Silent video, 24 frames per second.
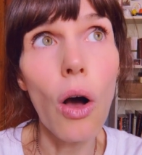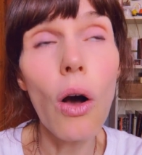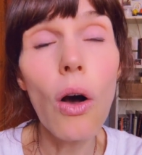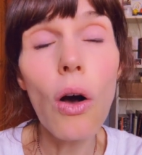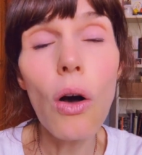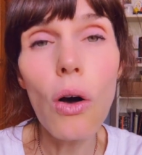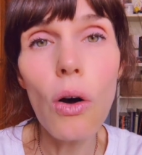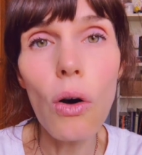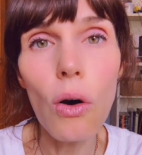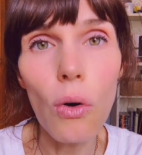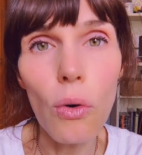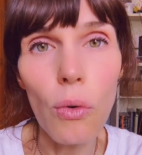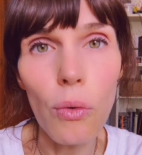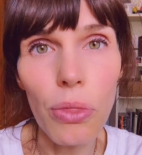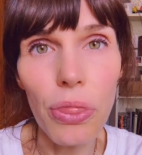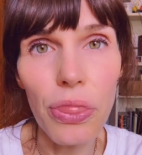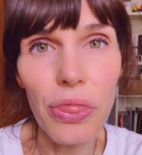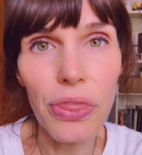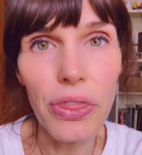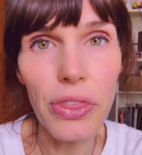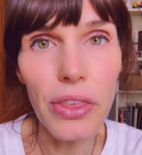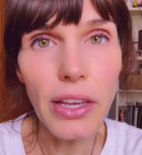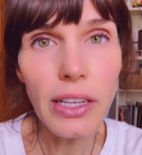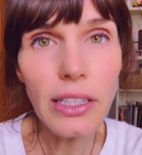oh,
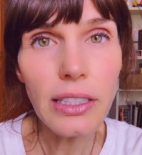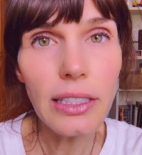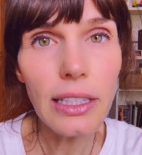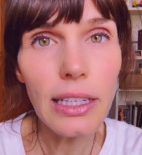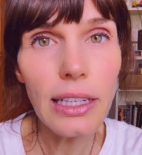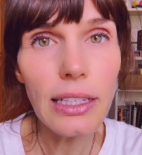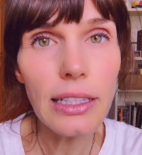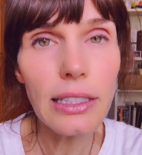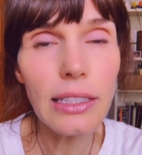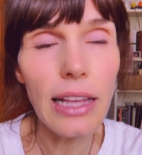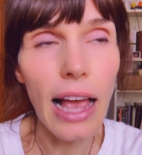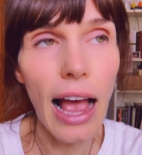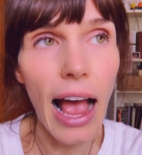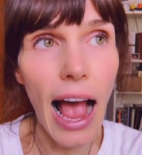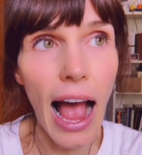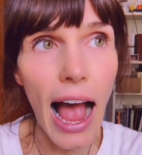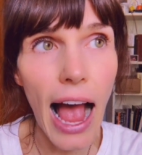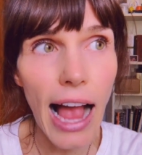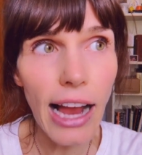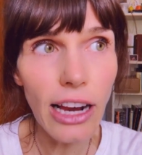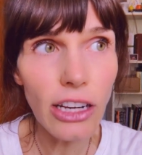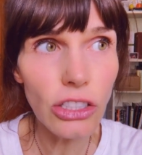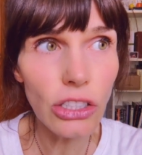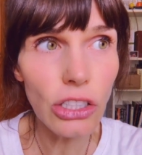this is
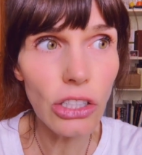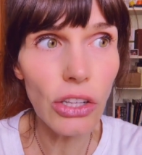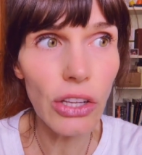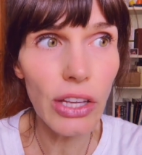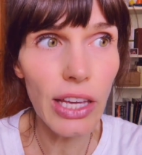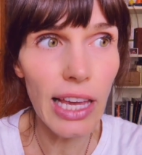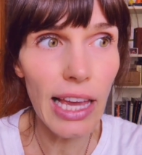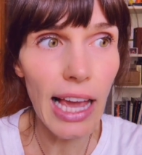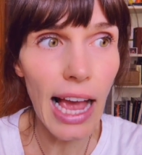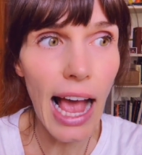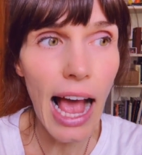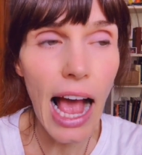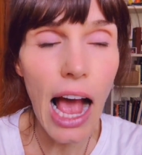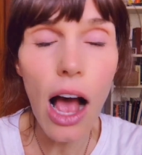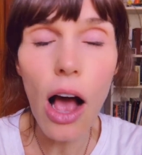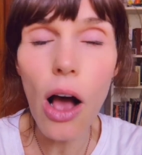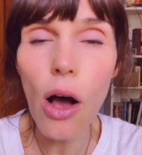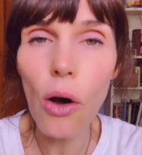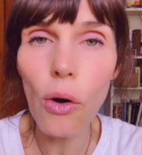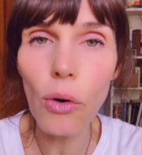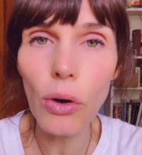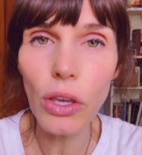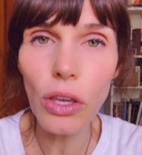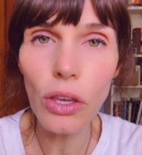actually
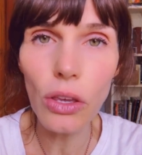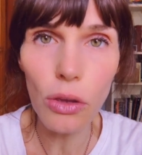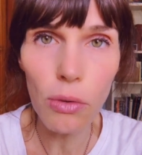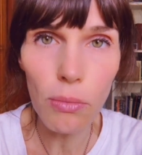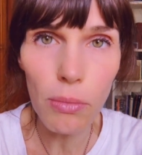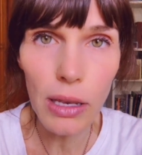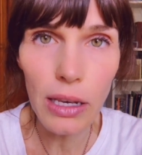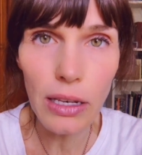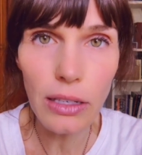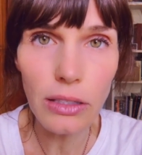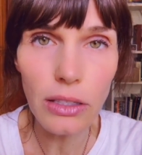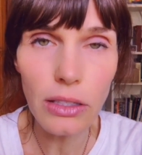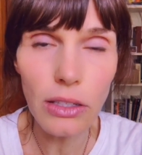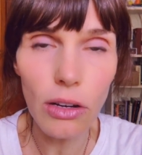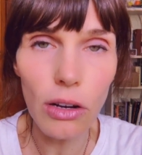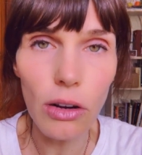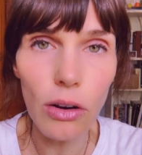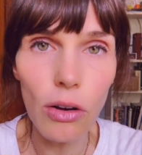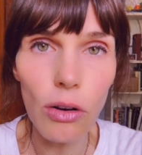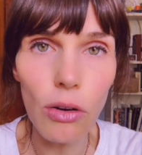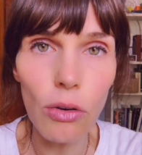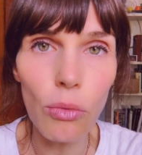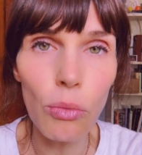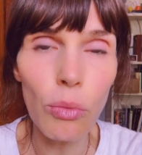how humans
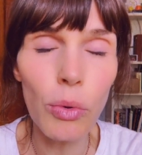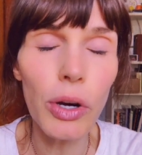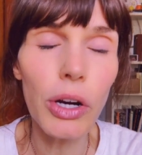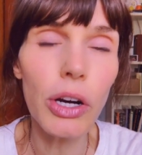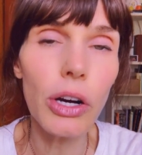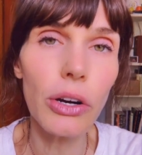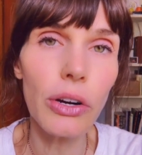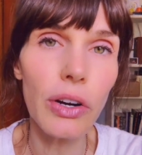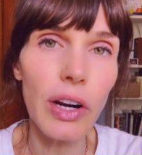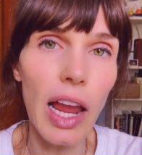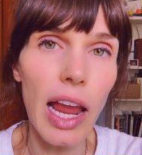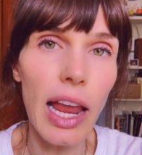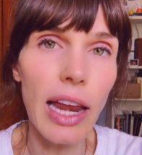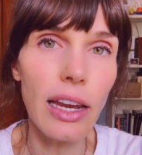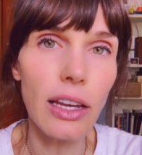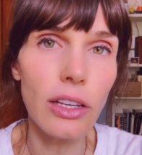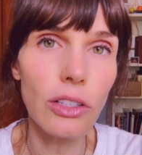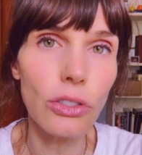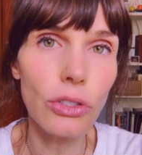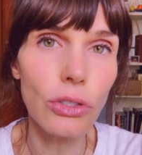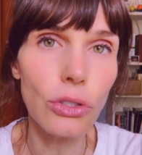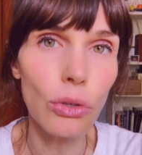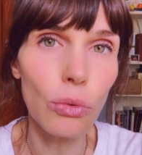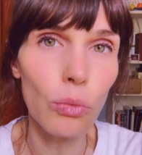were
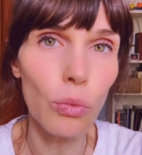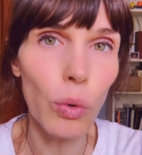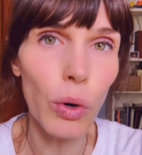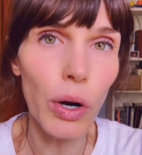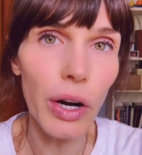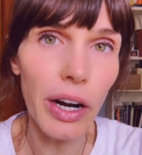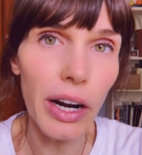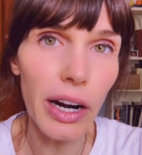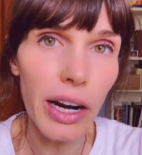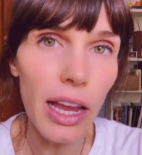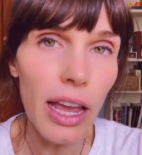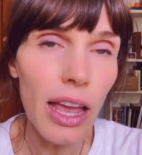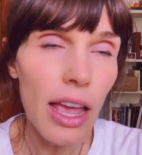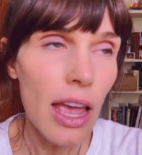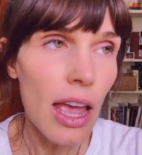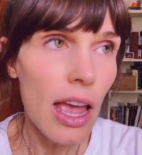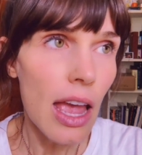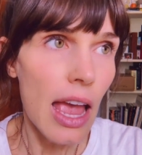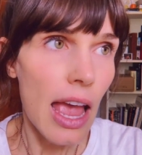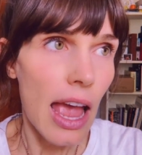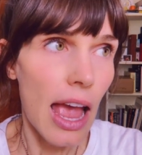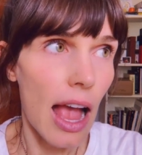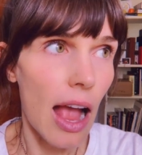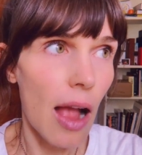created to work.
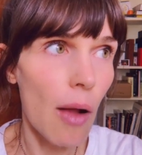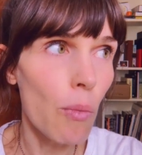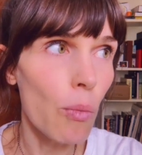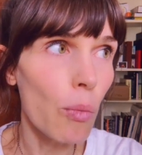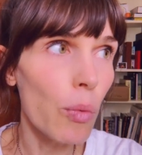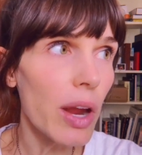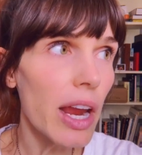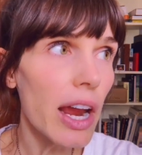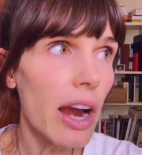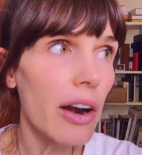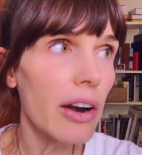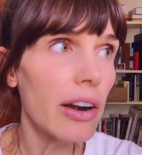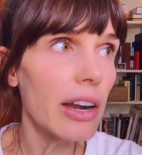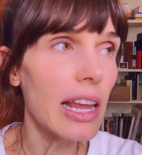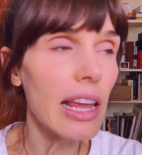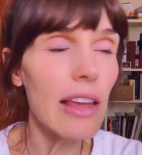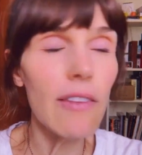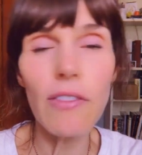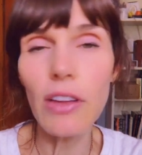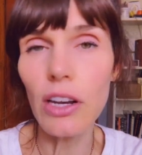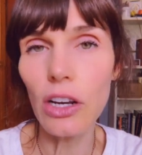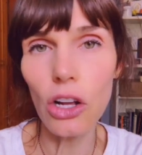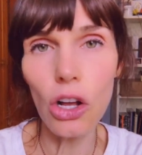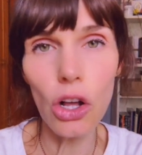And we aren't
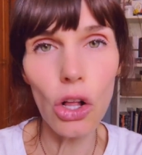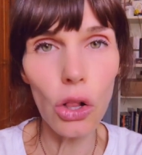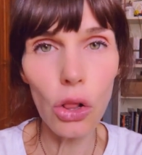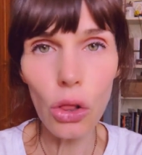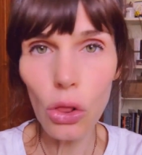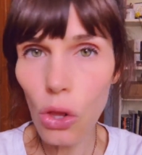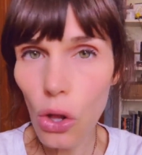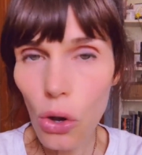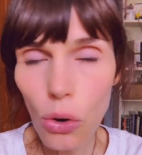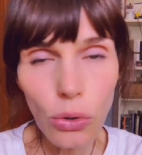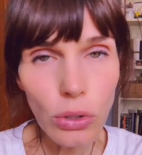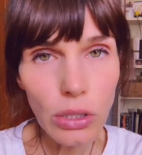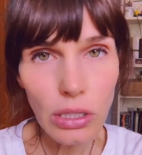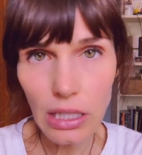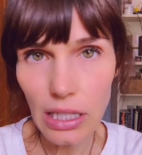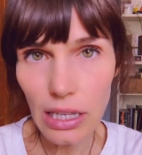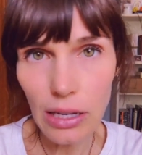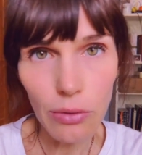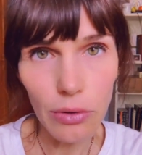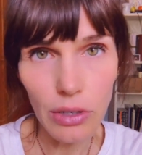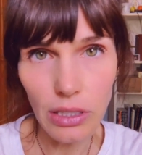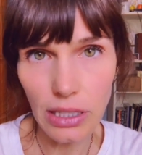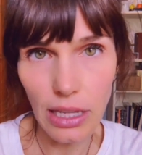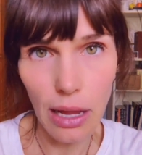even
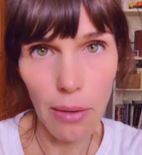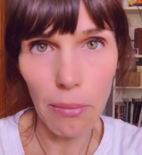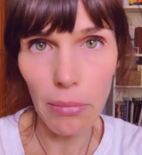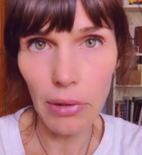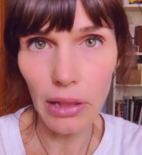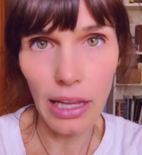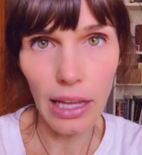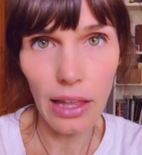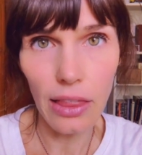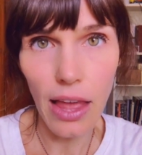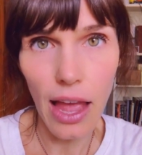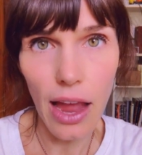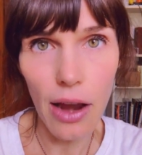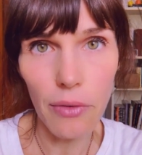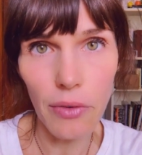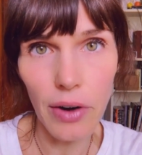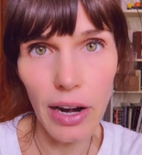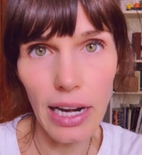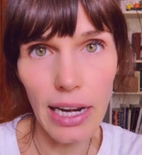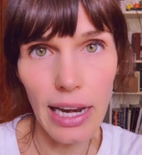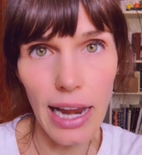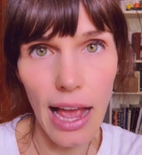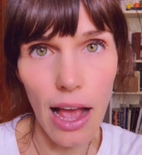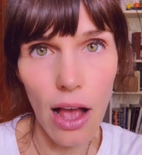closely resembling that
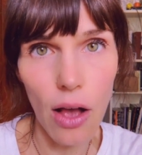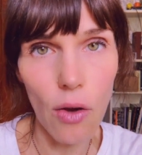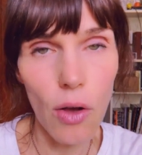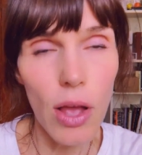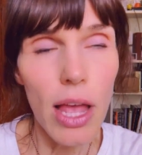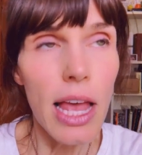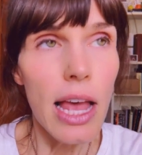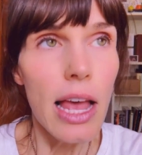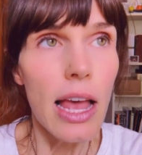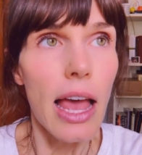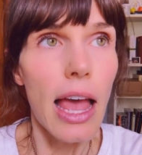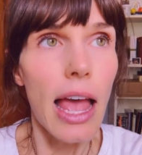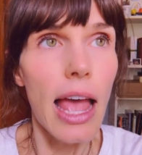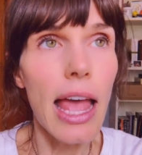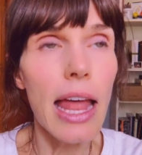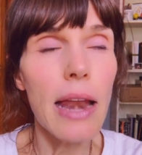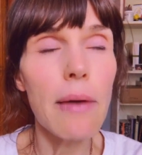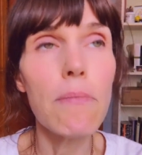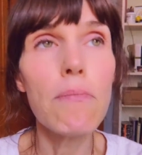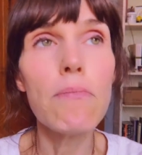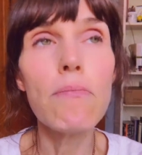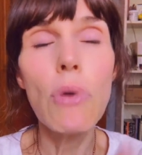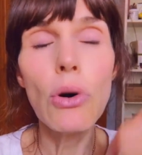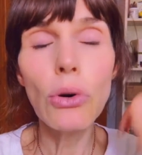right now.
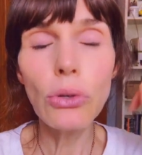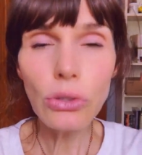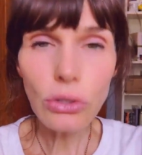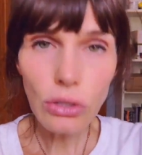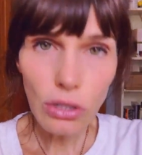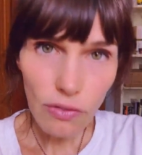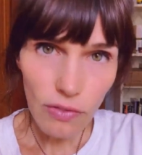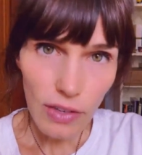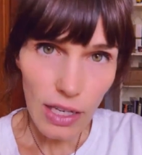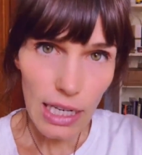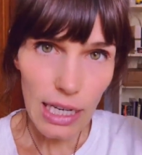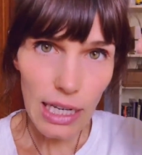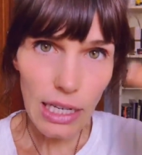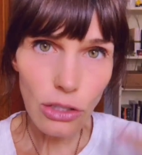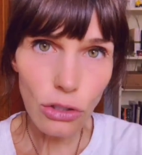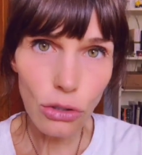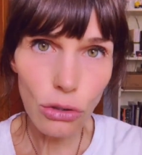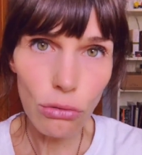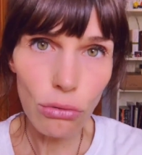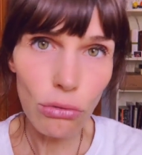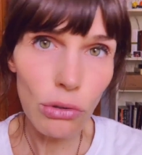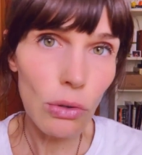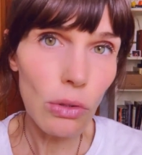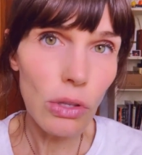And most of it
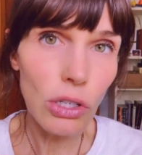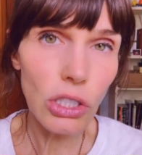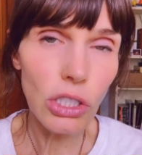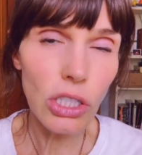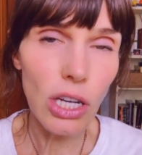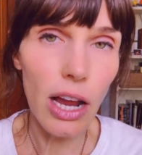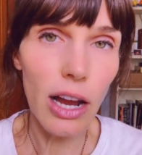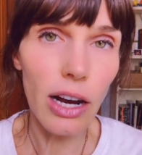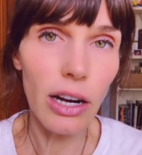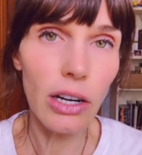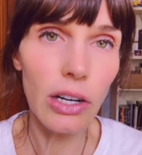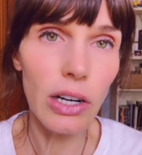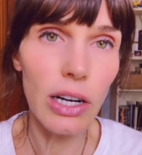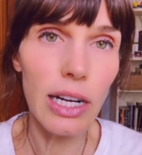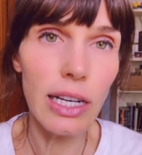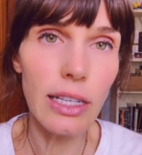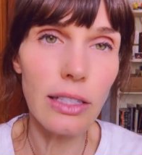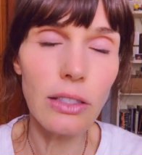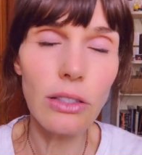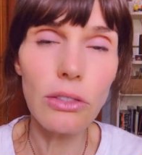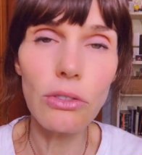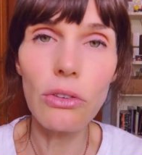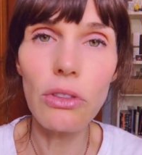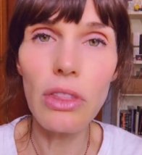is through the
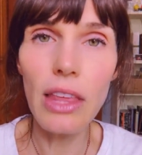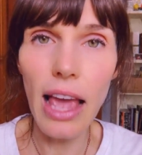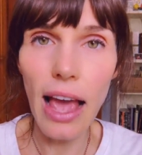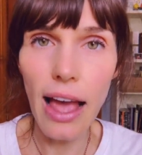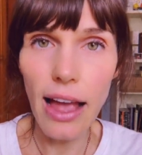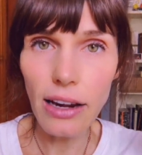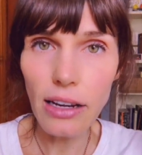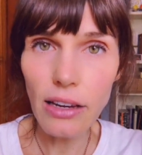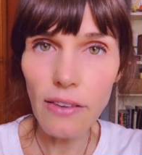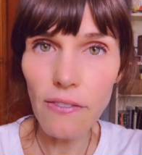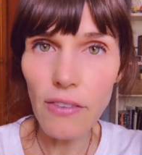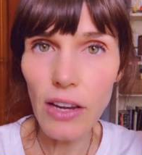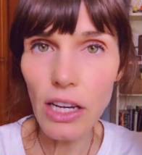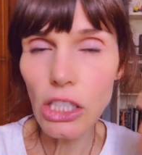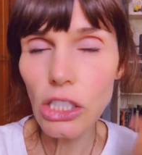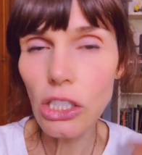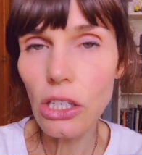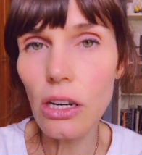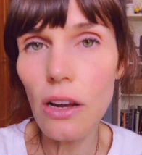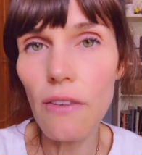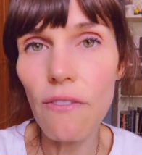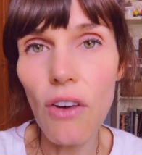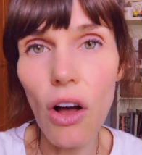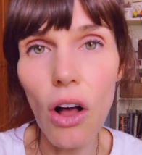chakras, through the
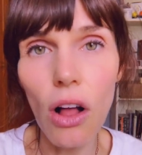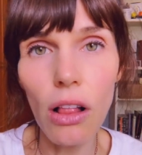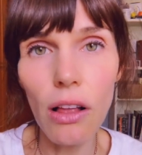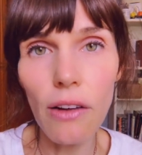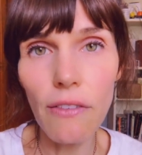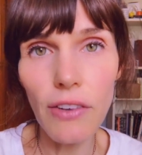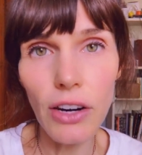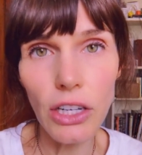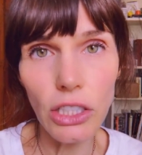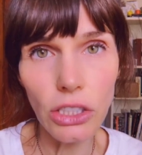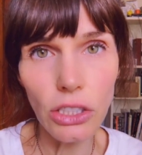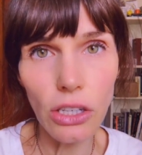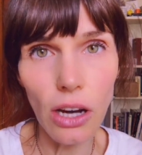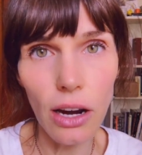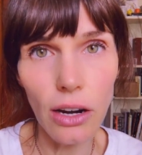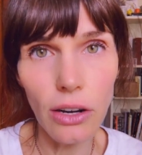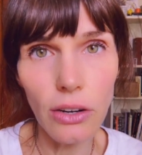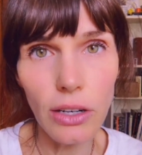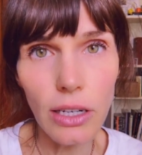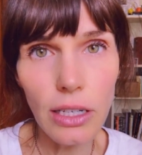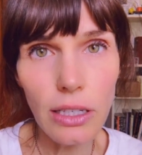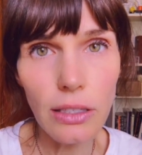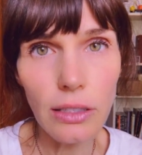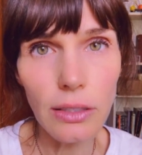activation of all of our
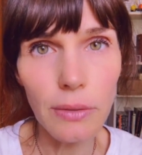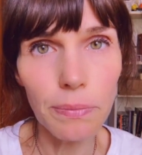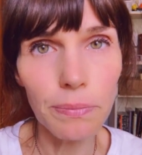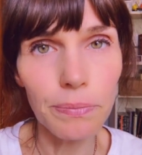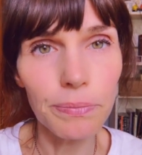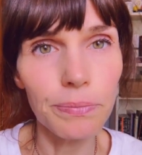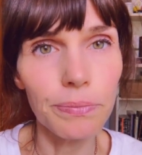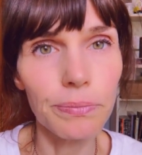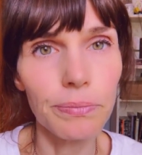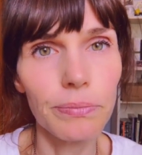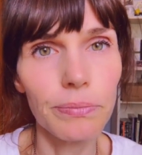chakras.